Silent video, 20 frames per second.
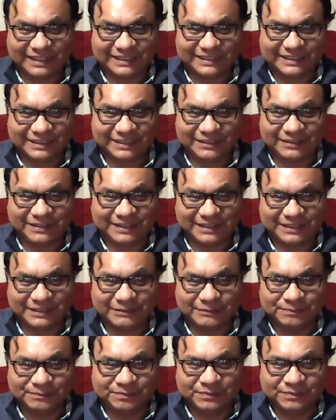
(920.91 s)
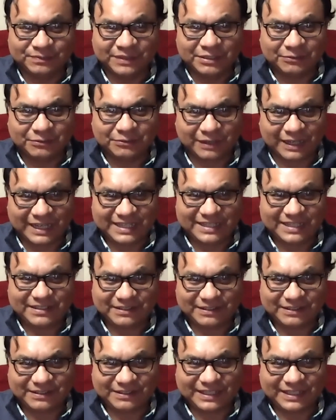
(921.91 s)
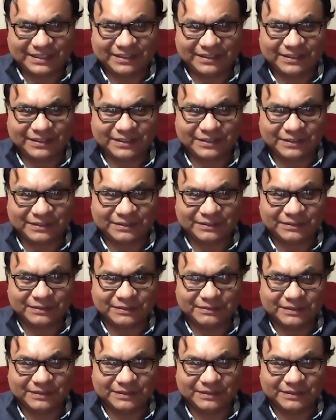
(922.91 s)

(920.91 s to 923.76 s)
So you could write Cherokee on your